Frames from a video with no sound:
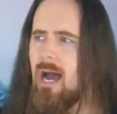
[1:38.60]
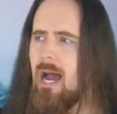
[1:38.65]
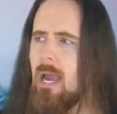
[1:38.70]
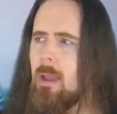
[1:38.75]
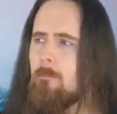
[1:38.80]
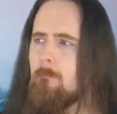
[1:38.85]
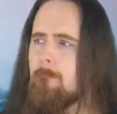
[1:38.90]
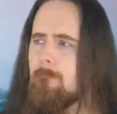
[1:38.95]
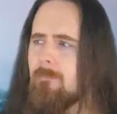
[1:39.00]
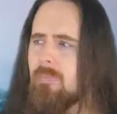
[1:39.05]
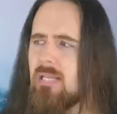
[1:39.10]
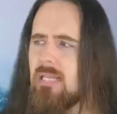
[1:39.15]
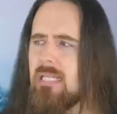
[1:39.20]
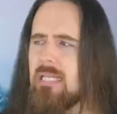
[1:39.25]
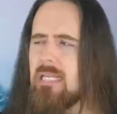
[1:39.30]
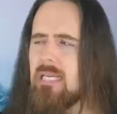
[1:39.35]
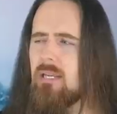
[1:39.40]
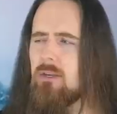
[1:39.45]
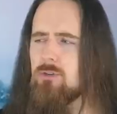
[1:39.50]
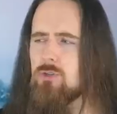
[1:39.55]
I'm
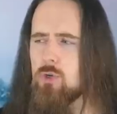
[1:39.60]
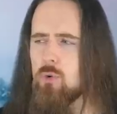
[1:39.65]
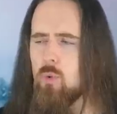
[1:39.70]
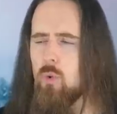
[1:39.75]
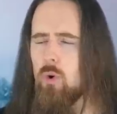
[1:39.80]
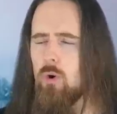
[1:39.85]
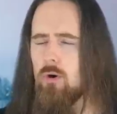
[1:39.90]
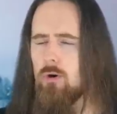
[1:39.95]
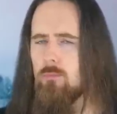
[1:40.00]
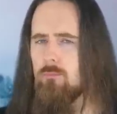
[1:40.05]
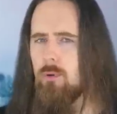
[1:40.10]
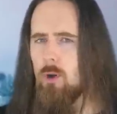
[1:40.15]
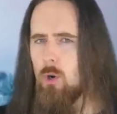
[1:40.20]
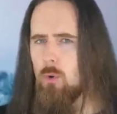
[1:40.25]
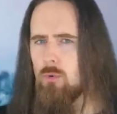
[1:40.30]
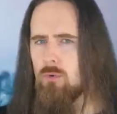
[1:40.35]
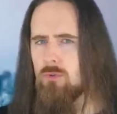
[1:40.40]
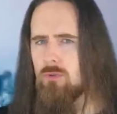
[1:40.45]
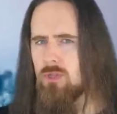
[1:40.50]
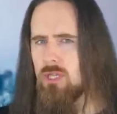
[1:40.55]
leaning toward
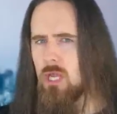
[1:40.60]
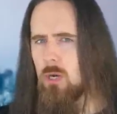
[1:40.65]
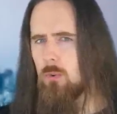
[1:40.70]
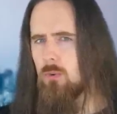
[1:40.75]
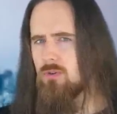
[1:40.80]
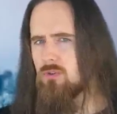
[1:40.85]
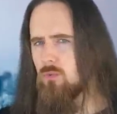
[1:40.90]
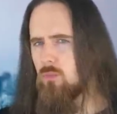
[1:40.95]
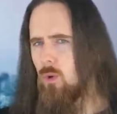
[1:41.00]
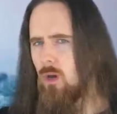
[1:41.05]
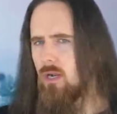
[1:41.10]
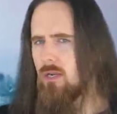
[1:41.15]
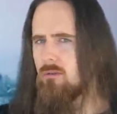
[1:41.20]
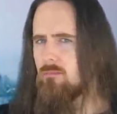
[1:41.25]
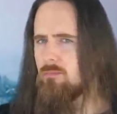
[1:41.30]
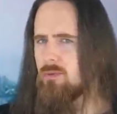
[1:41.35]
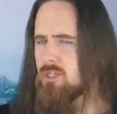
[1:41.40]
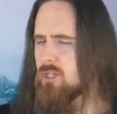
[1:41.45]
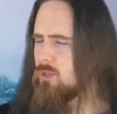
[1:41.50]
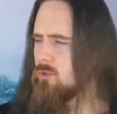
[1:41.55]
both. There is
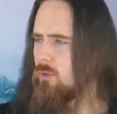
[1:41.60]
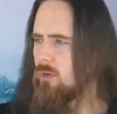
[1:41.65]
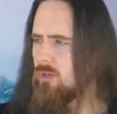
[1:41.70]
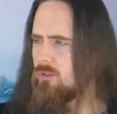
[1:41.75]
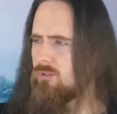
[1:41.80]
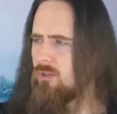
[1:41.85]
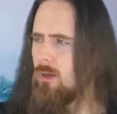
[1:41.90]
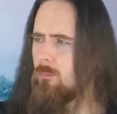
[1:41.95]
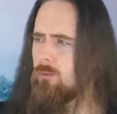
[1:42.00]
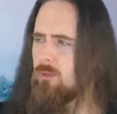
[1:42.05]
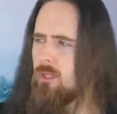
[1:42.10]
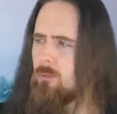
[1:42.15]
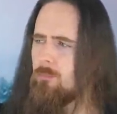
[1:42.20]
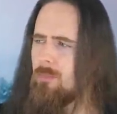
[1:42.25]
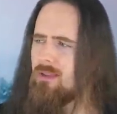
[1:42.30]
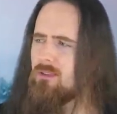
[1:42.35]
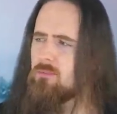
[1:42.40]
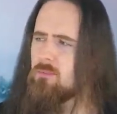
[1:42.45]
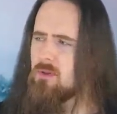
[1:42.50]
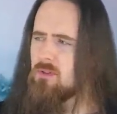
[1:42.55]
one particular example that
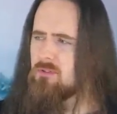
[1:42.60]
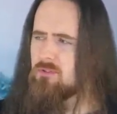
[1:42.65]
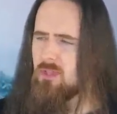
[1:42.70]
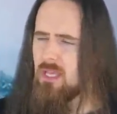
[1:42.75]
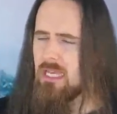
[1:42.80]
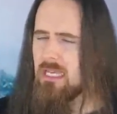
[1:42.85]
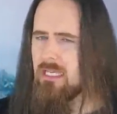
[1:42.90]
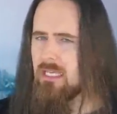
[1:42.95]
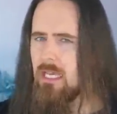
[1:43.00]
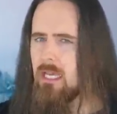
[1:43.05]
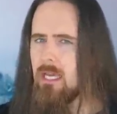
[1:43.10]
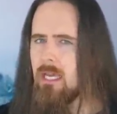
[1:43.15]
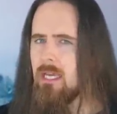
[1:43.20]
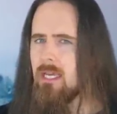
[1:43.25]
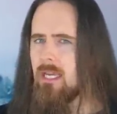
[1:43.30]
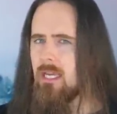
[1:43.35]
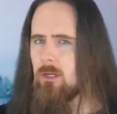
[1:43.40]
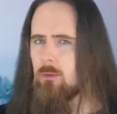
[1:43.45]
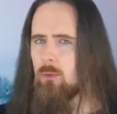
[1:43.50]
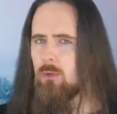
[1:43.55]
makes me think
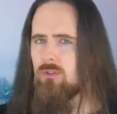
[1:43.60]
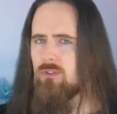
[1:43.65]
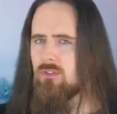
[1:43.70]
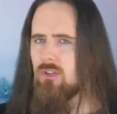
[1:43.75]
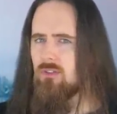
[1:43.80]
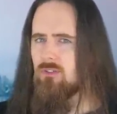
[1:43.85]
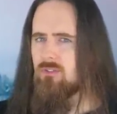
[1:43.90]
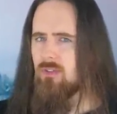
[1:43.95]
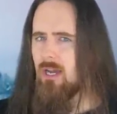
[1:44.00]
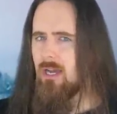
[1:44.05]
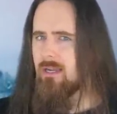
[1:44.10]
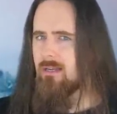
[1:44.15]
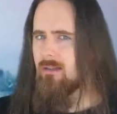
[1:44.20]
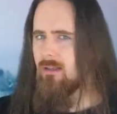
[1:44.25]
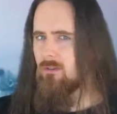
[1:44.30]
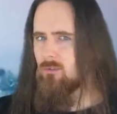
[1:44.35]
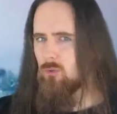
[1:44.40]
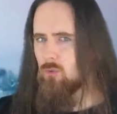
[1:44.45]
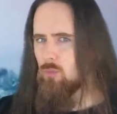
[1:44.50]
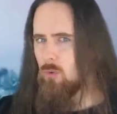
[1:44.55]
it was designed
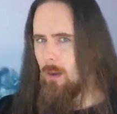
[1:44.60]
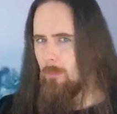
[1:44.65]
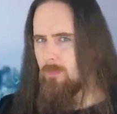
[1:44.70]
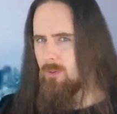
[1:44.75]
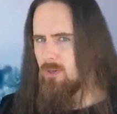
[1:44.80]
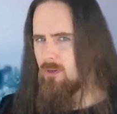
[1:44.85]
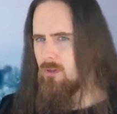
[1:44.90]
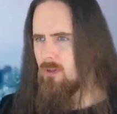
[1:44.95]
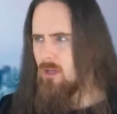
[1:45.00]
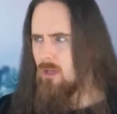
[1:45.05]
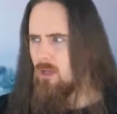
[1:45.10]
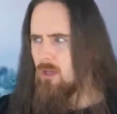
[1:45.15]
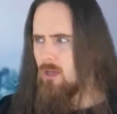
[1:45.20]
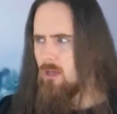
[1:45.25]
as a weapon.